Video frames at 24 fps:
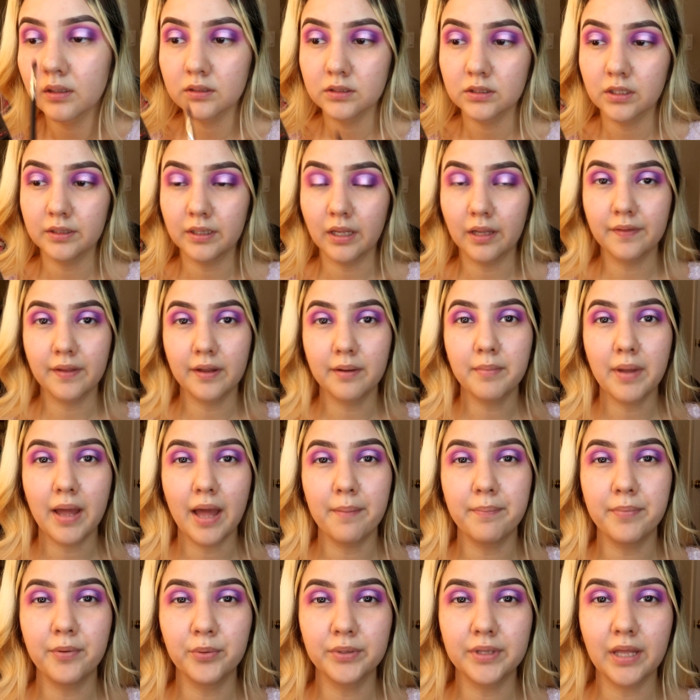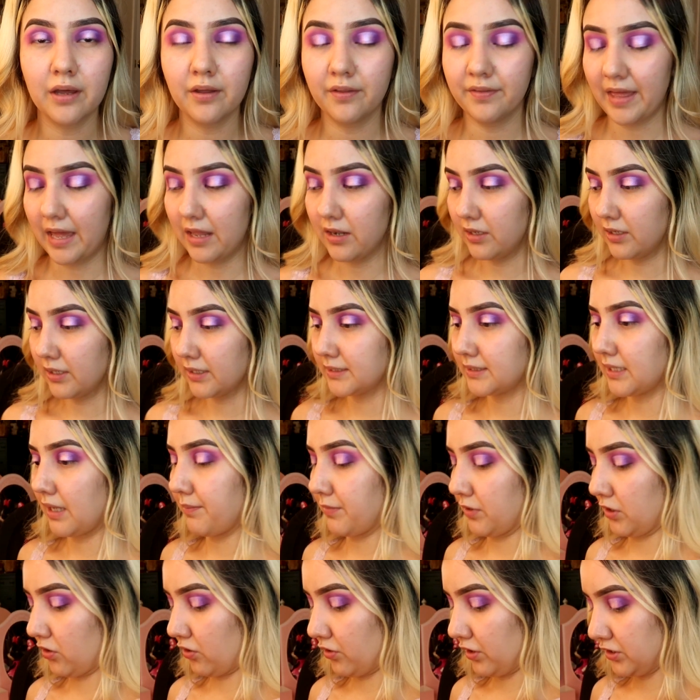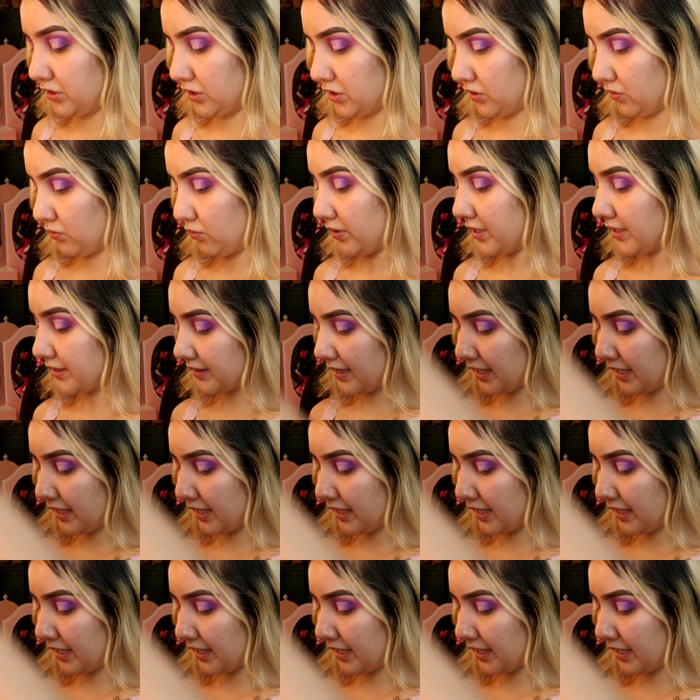So now that I'm happy with how that looks, I'm gonna go into with